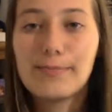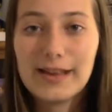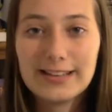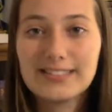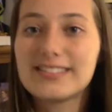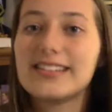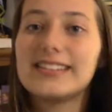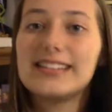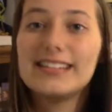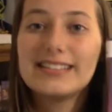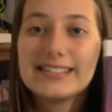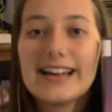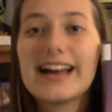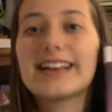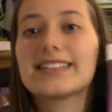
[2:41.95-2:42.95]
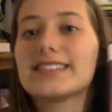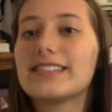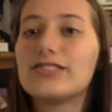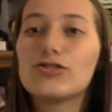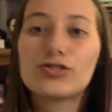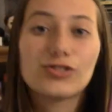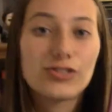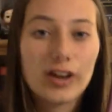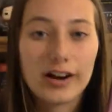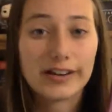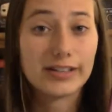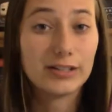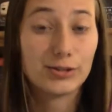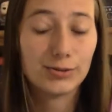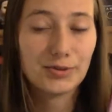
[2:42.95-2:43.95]
based on these texts and just
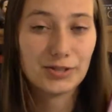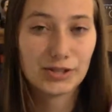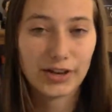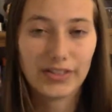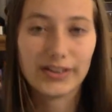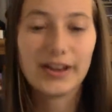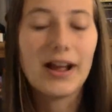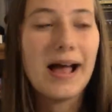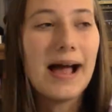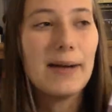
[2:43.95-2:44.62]
talking to each other